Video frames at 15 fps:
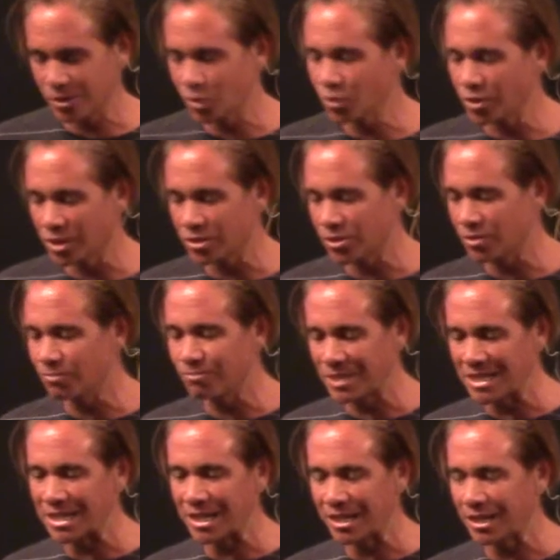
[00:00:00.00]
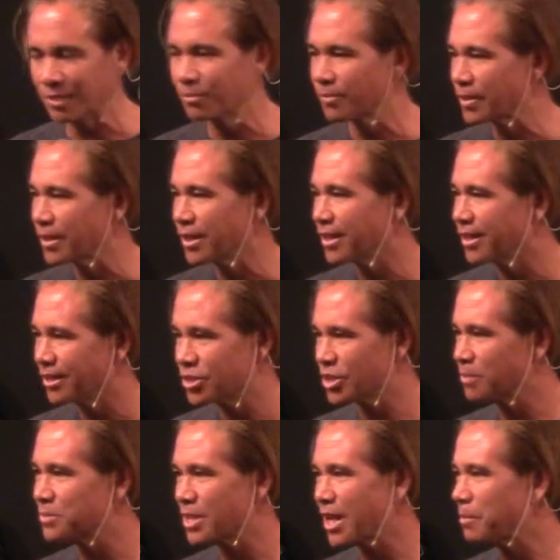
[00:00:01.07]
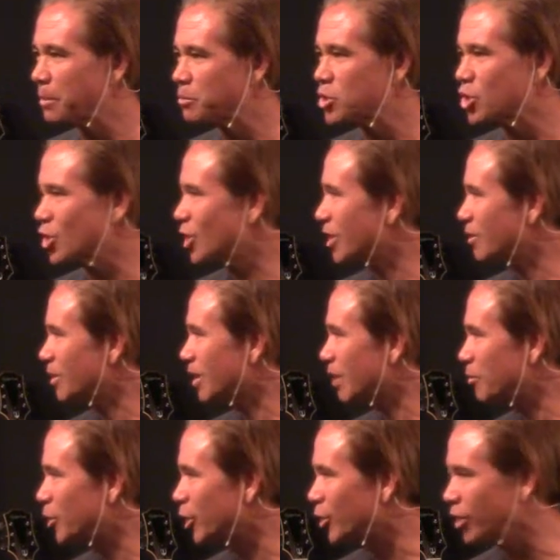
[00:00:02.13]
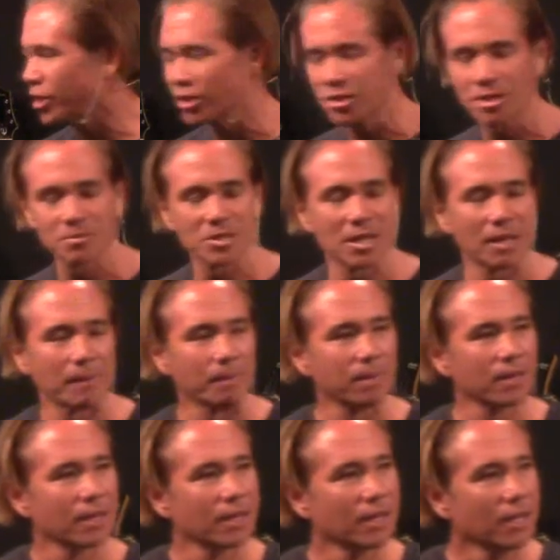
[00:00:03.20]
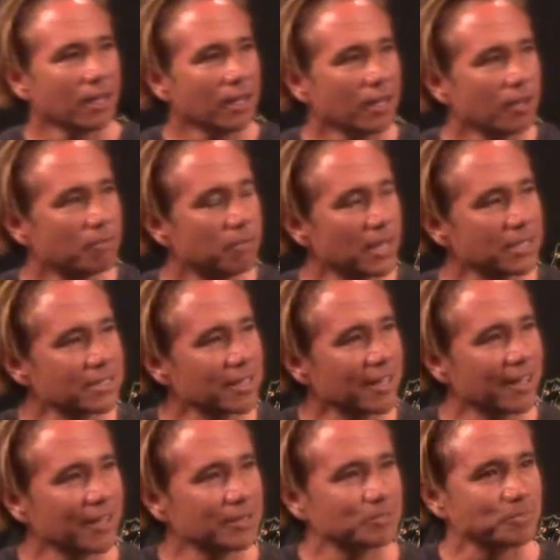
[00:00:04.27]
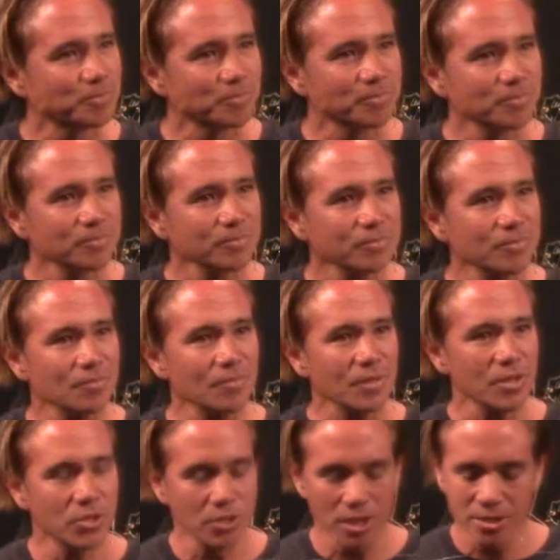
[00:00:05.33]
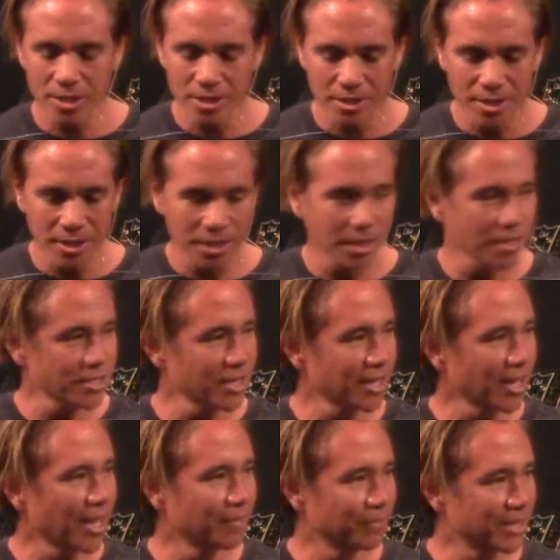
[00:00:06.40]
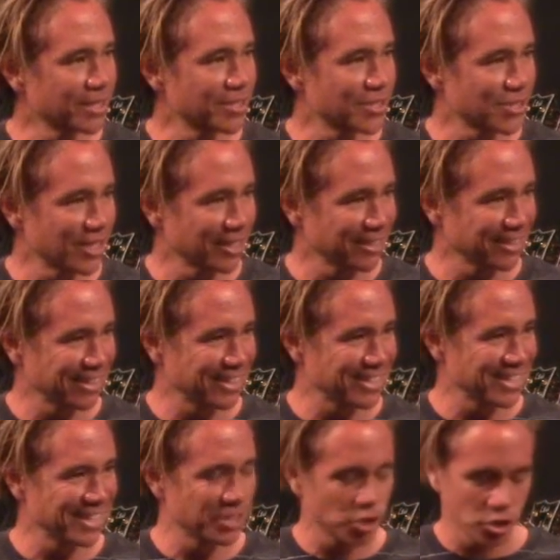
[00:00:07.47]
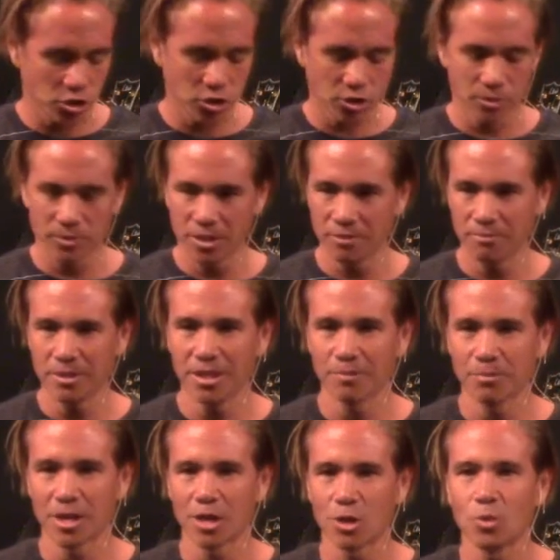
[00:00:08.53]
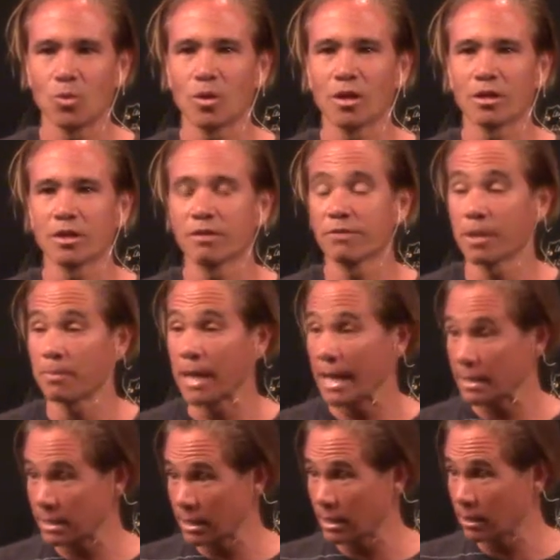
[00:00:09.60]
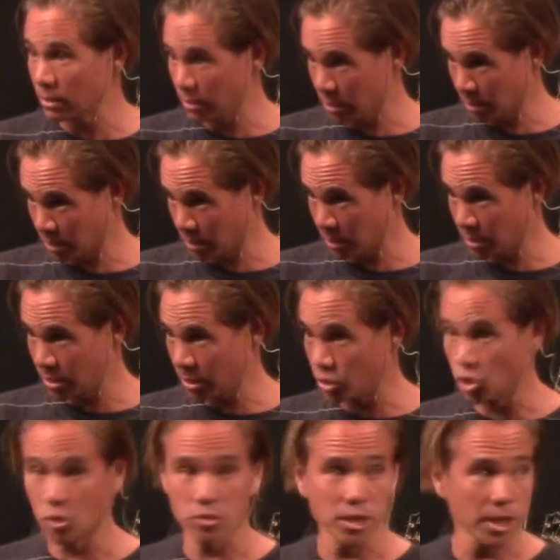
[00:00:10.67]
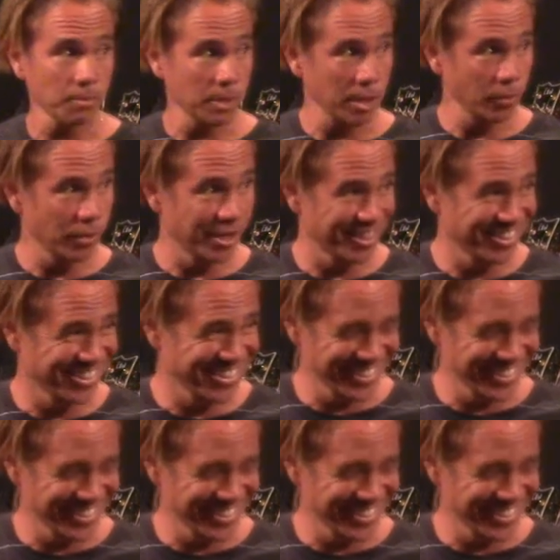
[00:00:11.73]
you'll get to meet Nellie sometime, I'm sure. I'll, I'll bring her here sometime. But uh, I said, Nellie, I said, I'm getting sick. I said, just give me a bottle of water. If I pass out, I said, don't take me anywhere.